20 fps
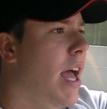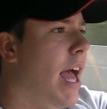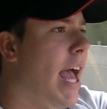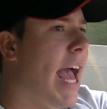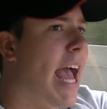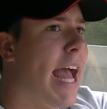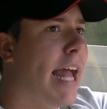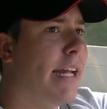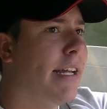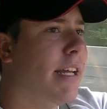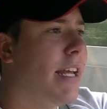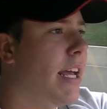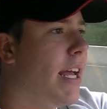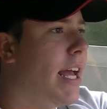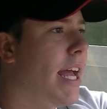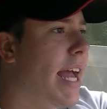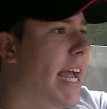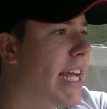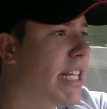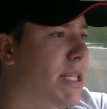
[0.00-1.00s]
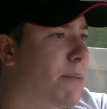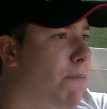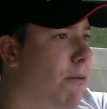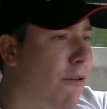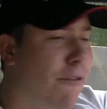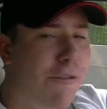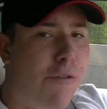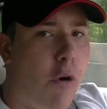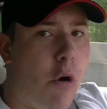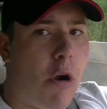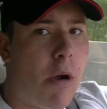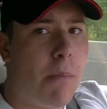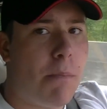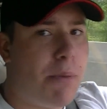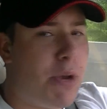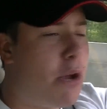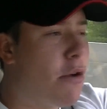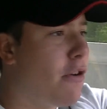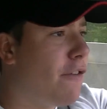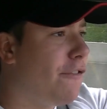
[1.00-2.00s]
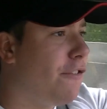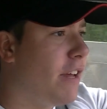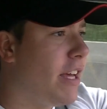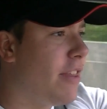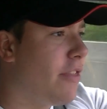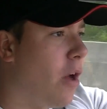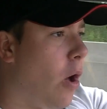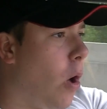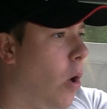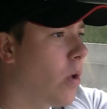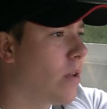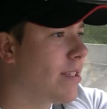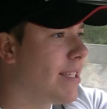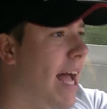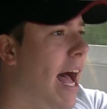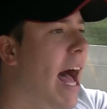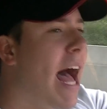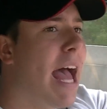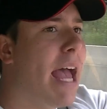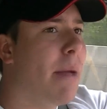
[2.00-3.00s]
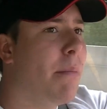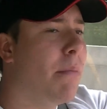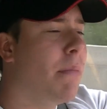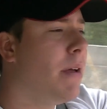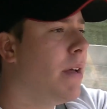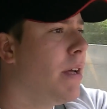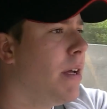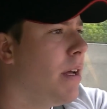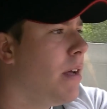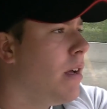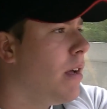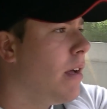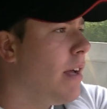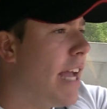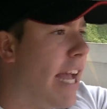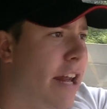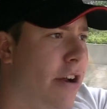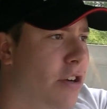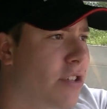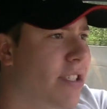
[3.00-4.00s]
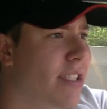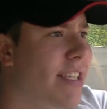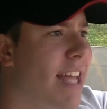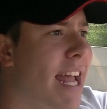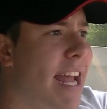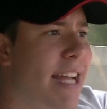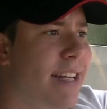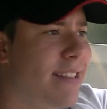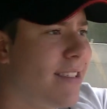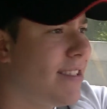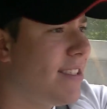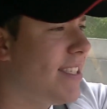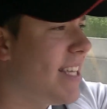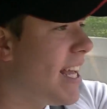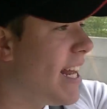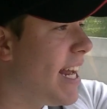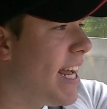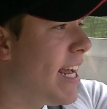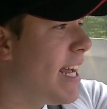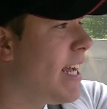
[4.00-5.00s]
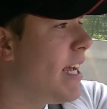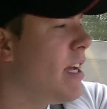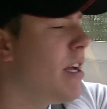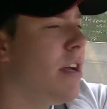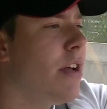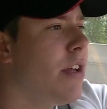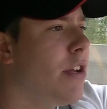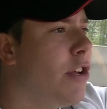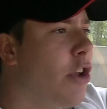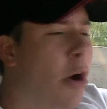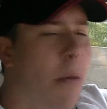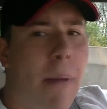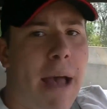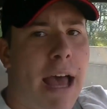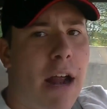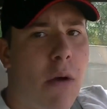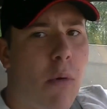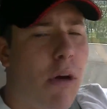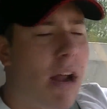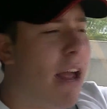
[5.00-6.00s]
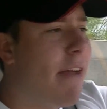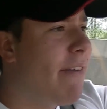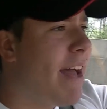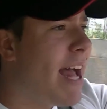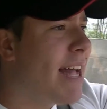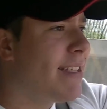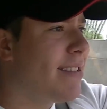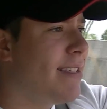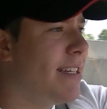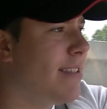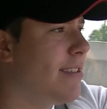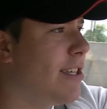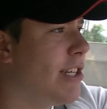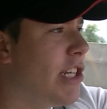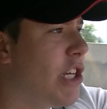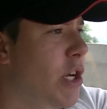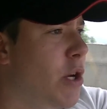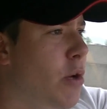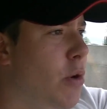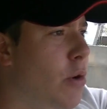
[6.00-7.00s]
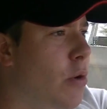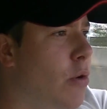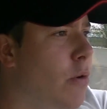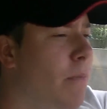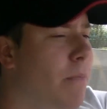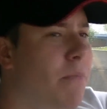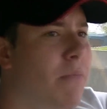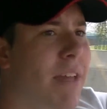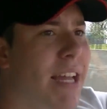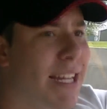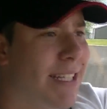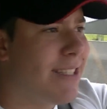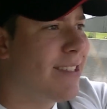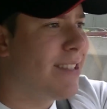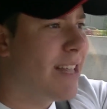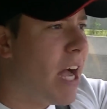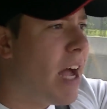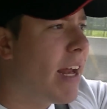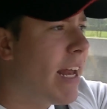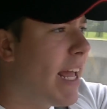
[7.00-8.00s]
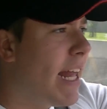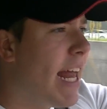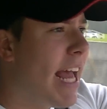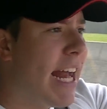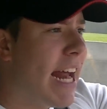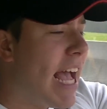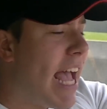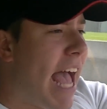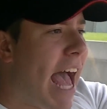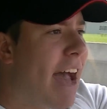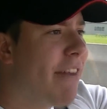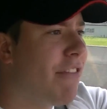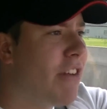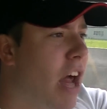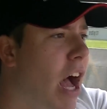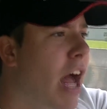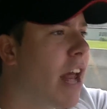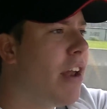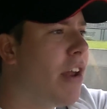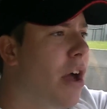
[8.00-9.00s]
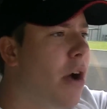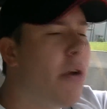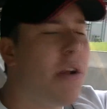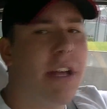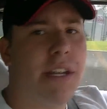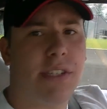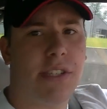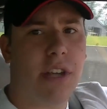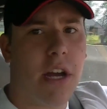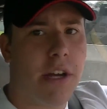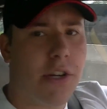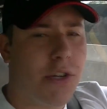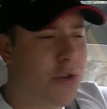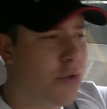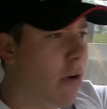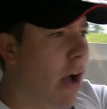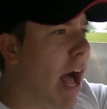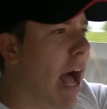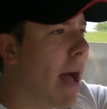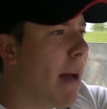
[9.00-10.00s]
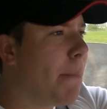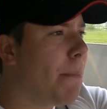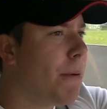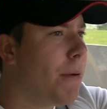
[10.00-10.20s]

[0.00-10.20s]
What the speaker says: and it's performed beautifully the whole time. Interstate, city, no matter what I've asked it to do, it's done it, and I have not noticed a drop